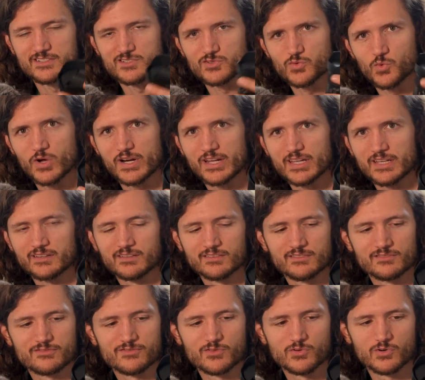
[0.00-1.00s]
20
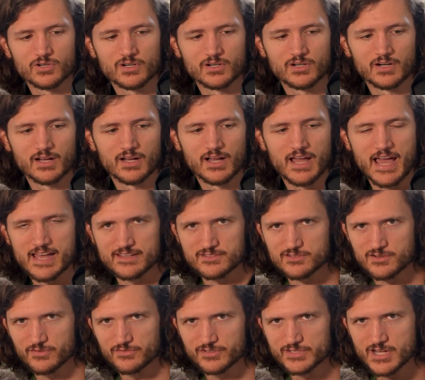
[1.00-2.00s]
for
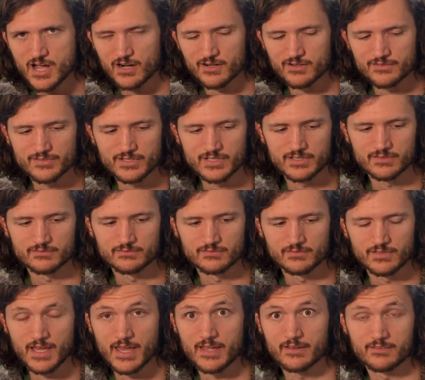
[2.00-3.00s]
astrophotography,
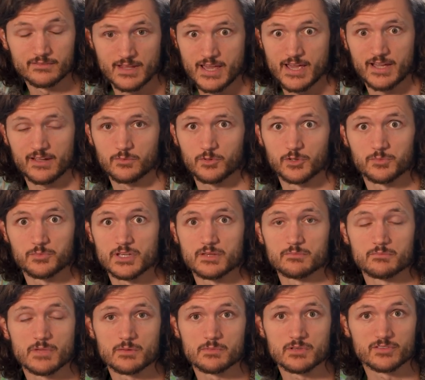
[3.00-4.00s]
and heck, would be
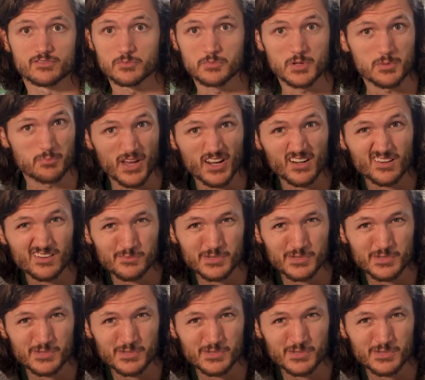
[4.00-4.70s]
maybe even be better